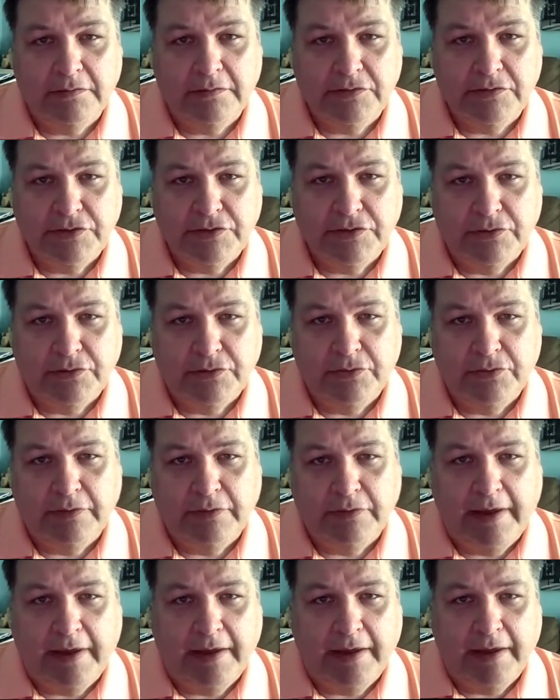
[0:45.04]

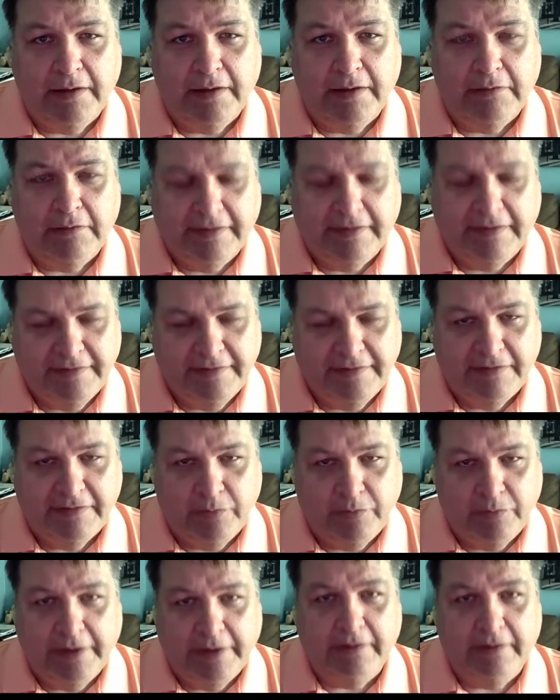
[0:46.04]
2, and that's this
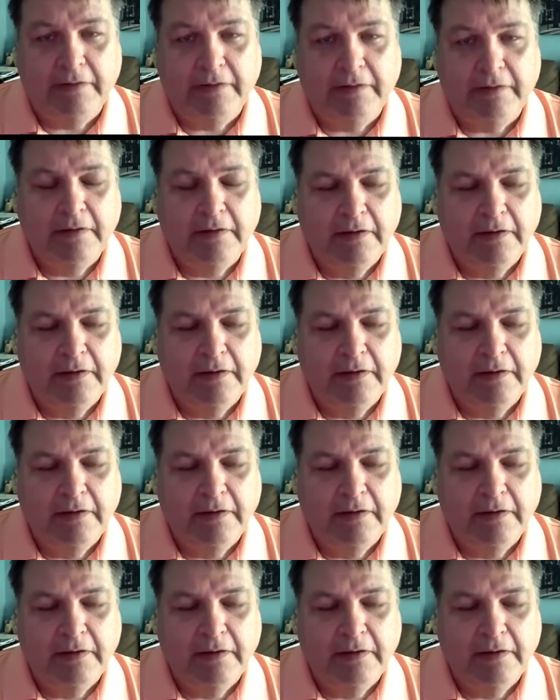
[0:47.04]
week,